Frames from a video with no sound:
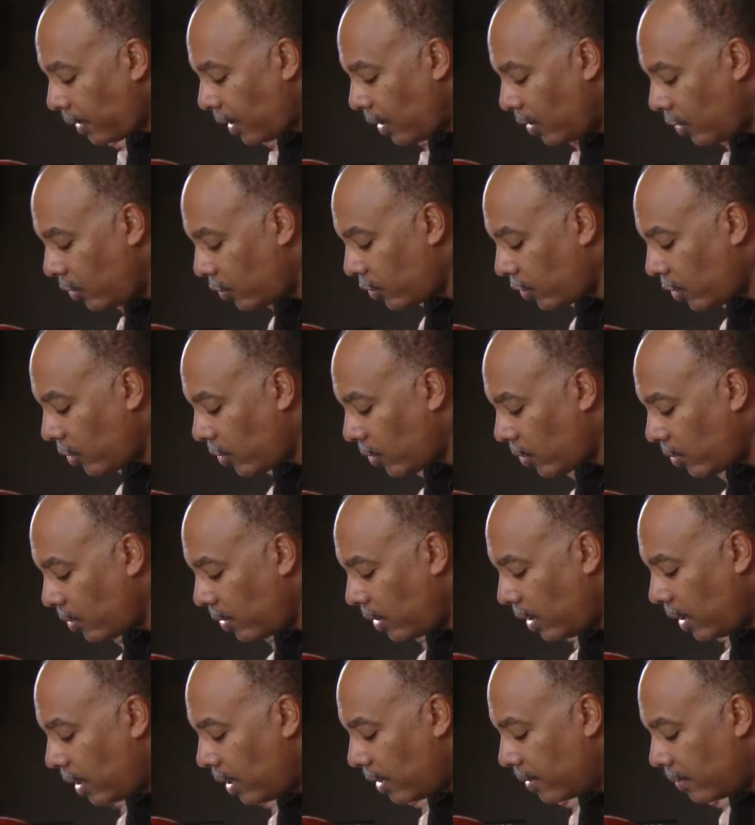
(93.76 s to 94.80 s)
So
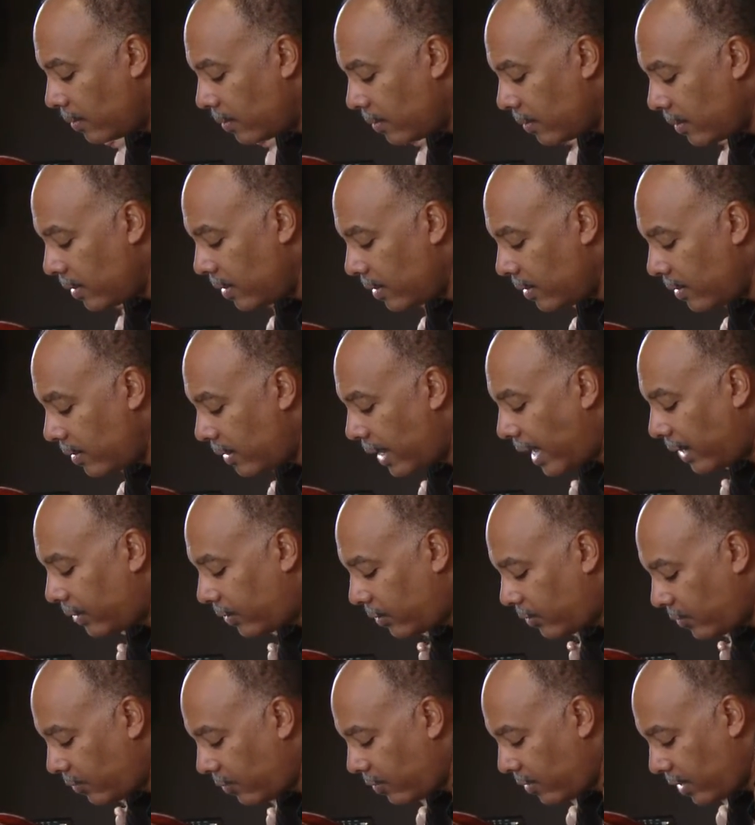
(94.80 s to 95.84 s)

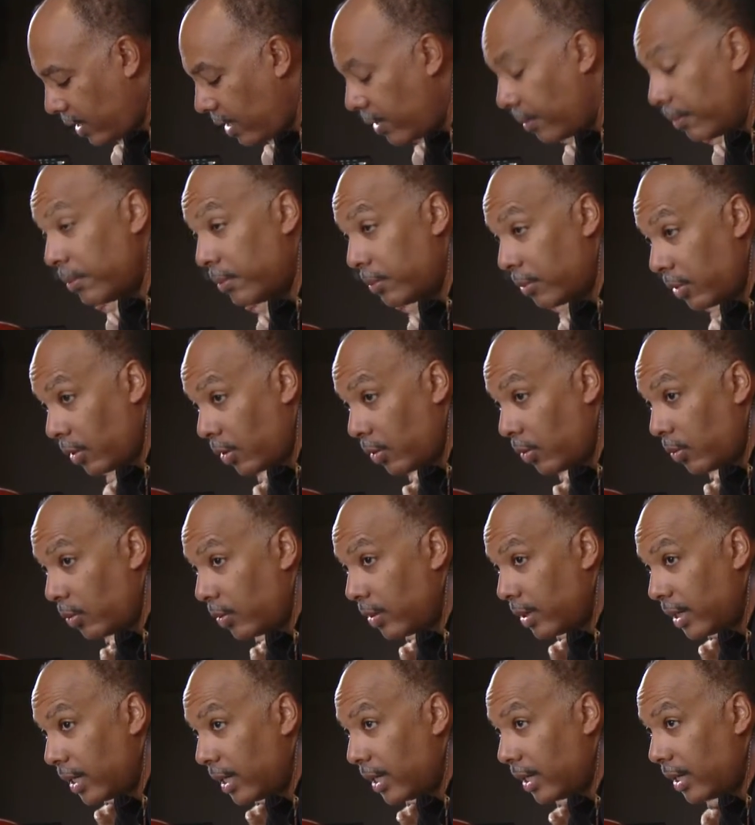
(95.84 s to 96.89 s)
that's them, though,
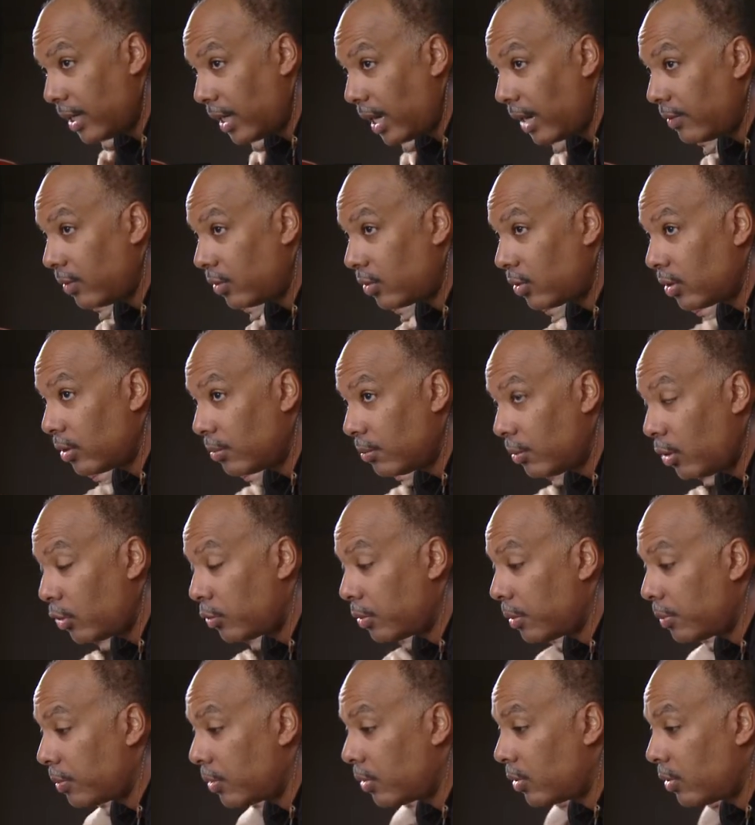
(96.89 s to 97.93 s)
and obviously
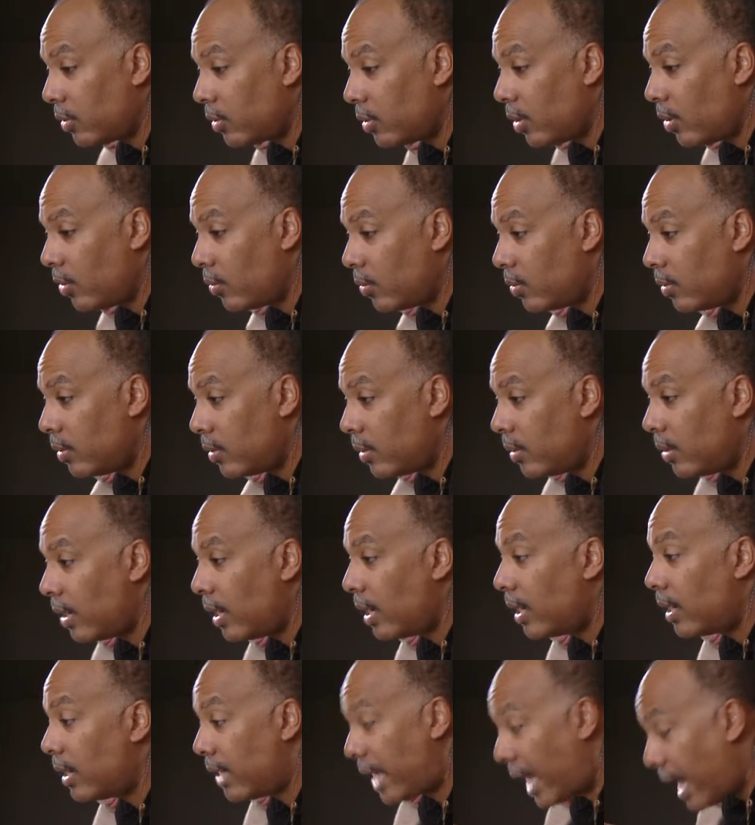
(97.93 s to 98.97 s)
most people don't
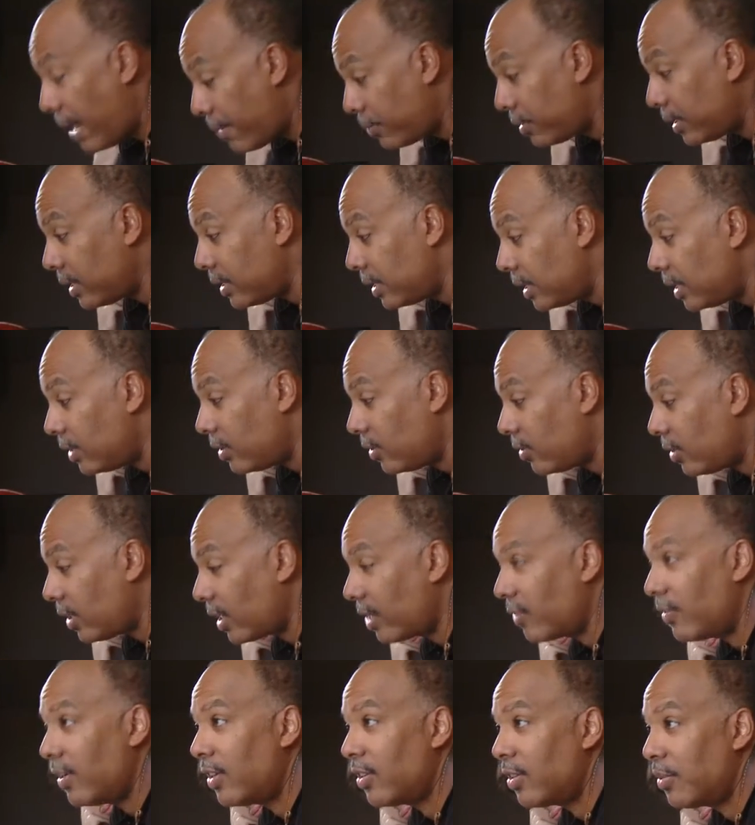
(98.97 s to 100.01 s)
happily need to
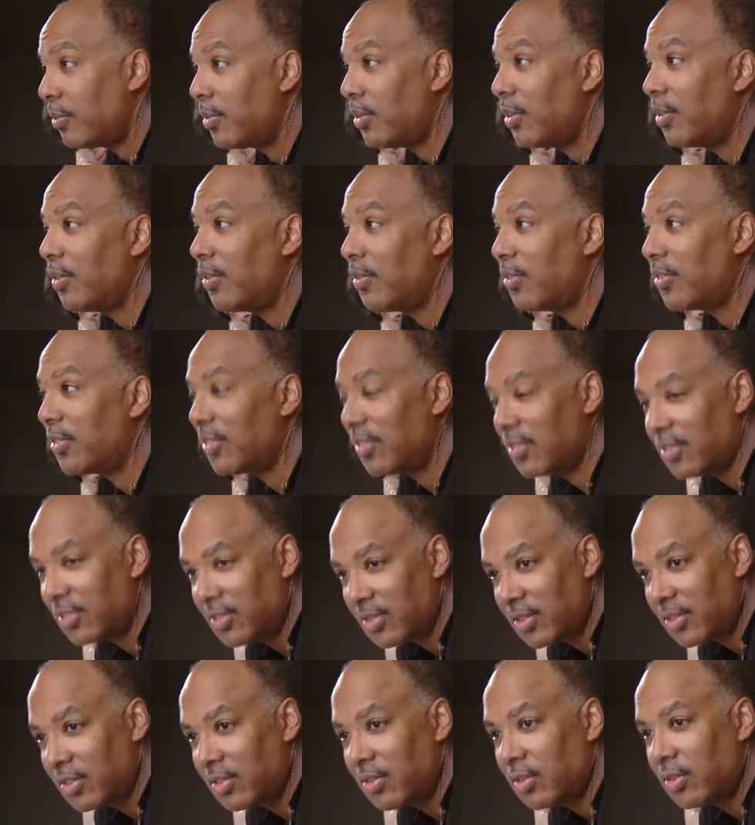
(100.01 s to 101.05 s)
sacrifice themselves
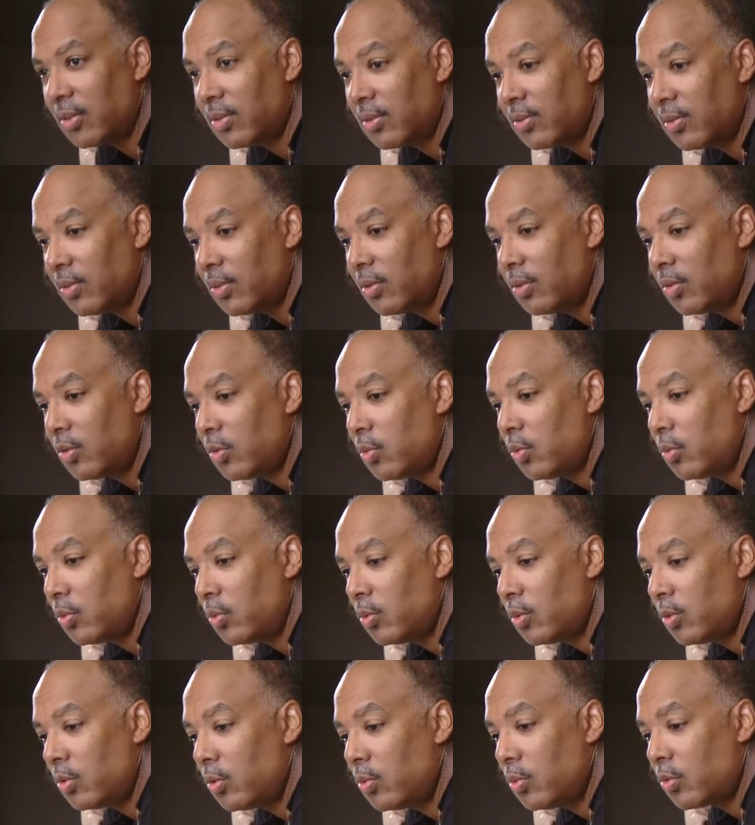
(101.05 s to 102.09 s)
to
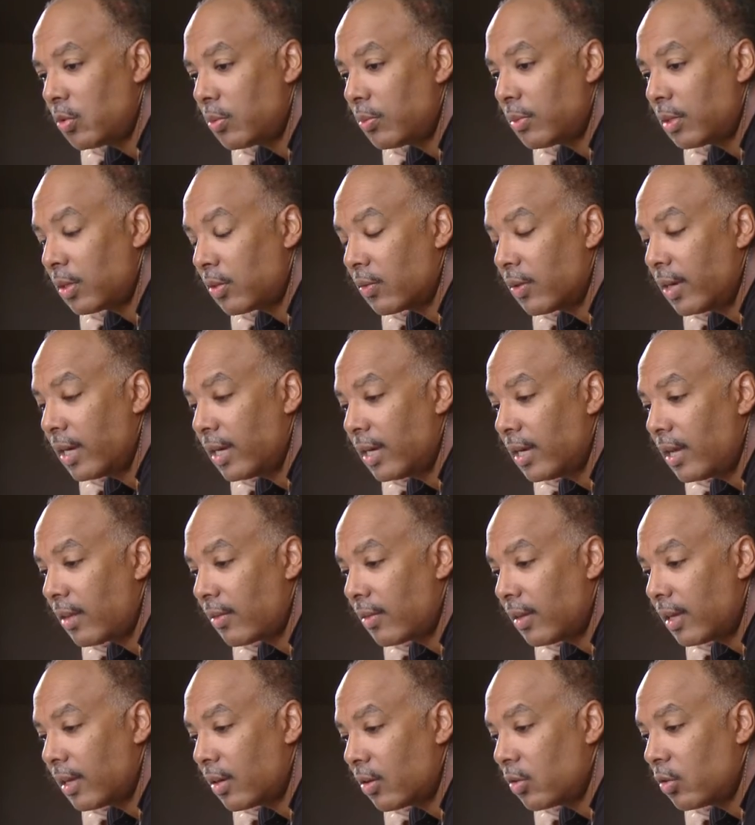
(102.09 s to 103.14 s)
do something great, I
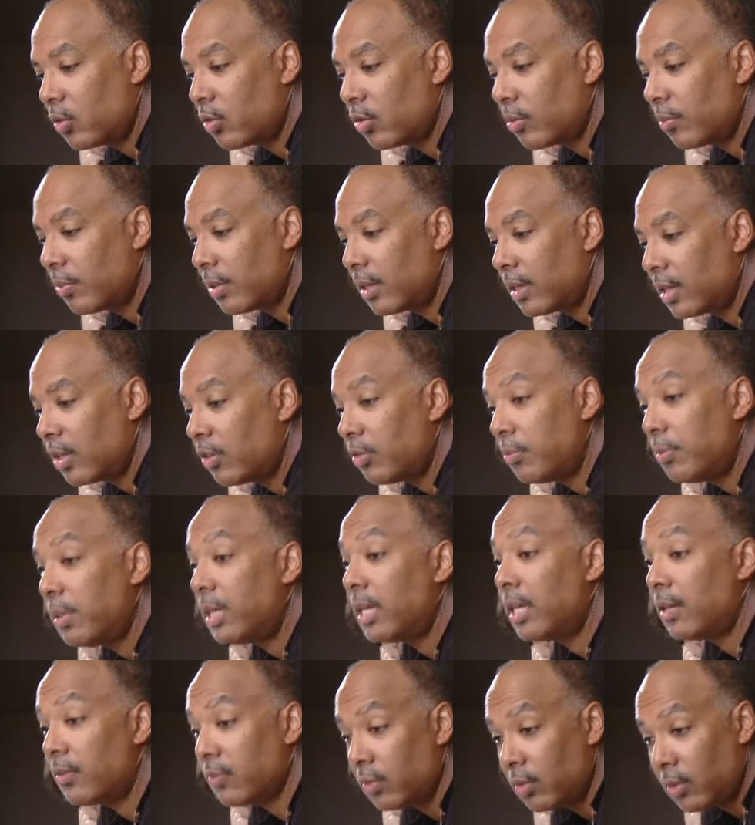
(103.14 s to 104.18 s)
think, or do something that's
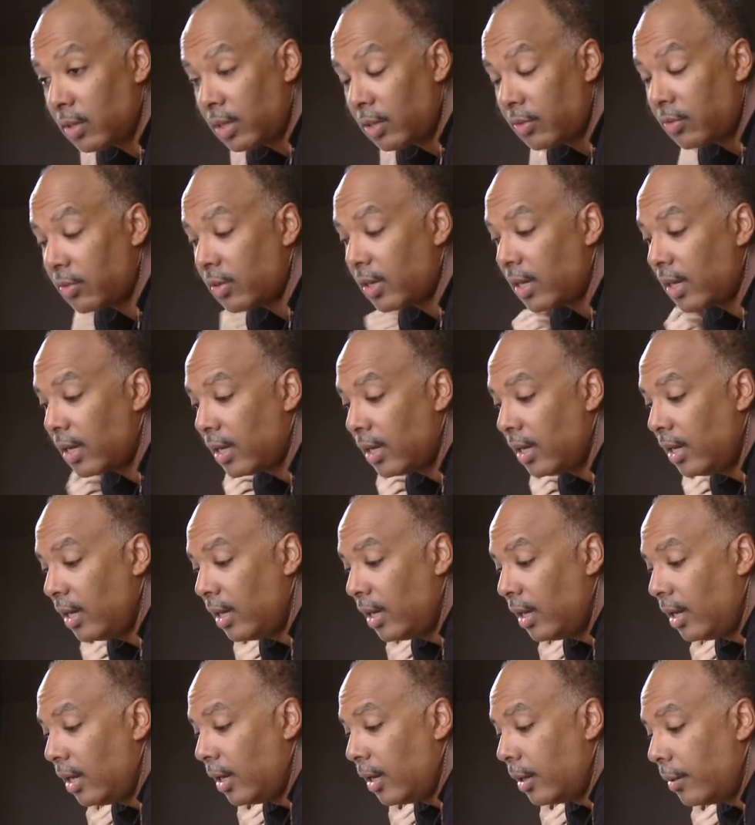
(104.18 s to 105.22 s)
meaningful, let's say.
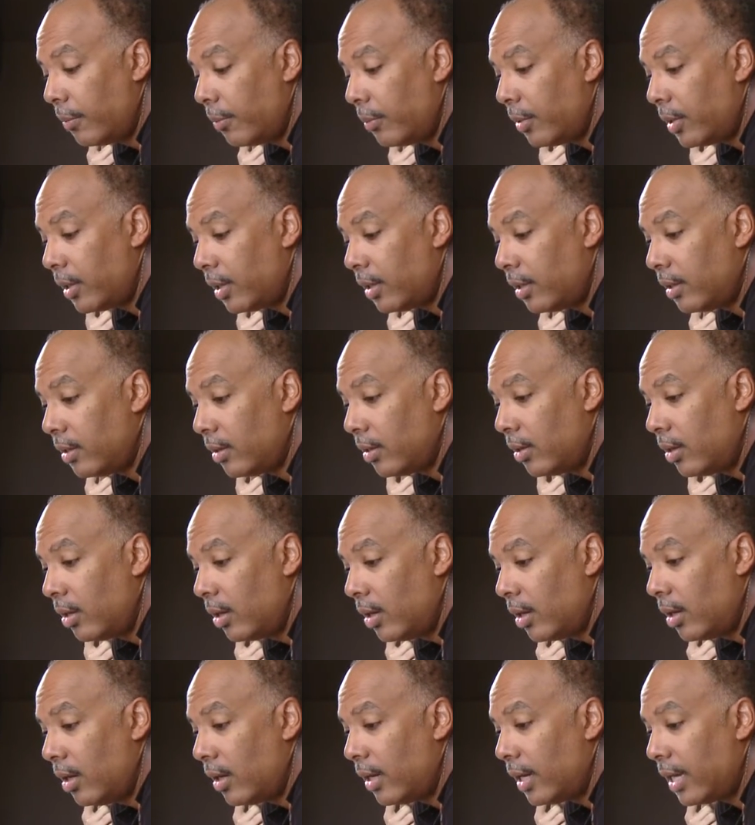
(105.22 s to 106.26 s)
But
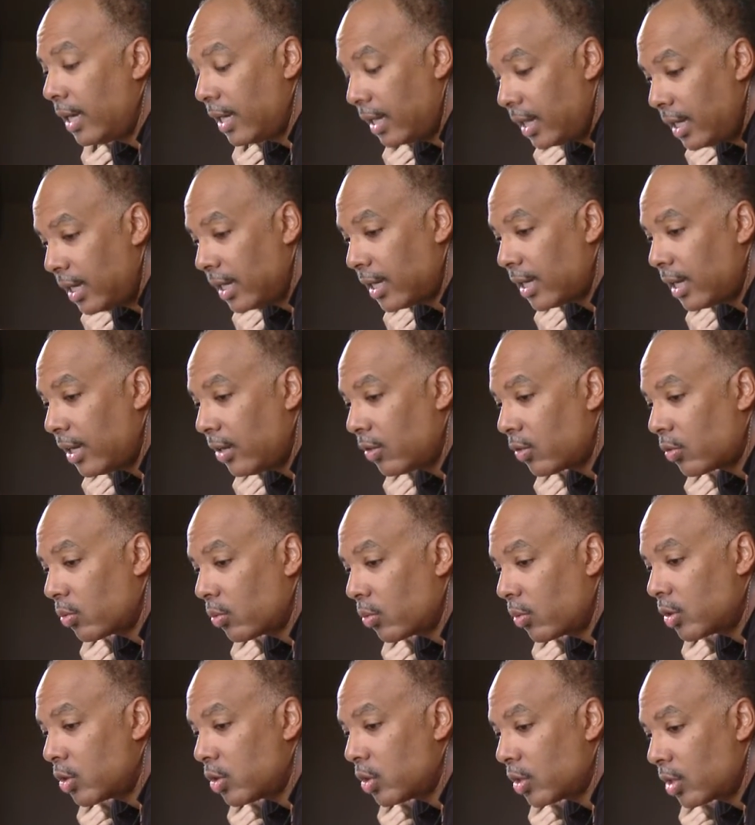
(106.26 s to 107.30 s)
in any case,
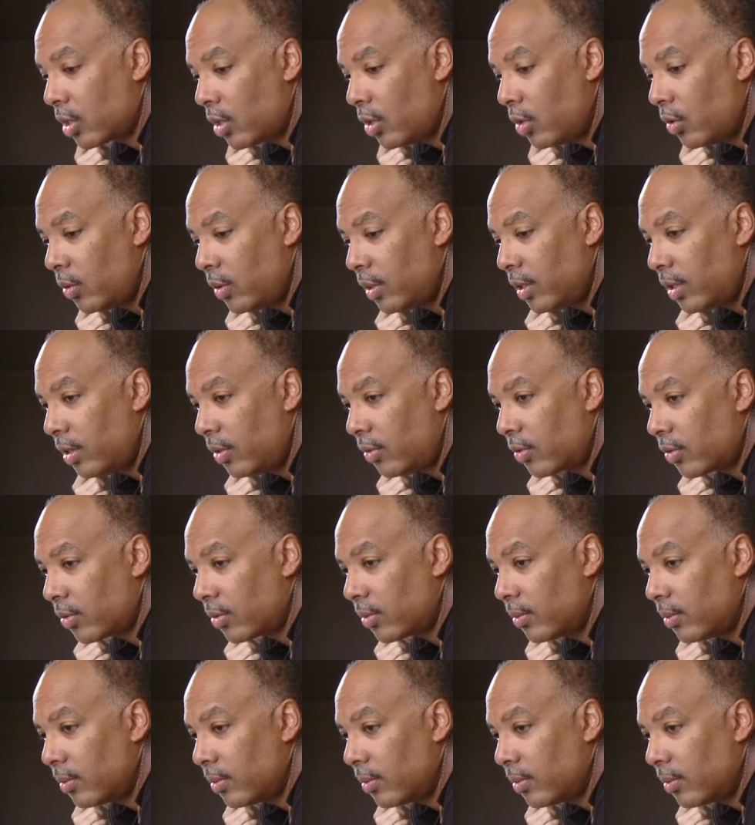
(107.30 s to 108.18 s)
what your goal is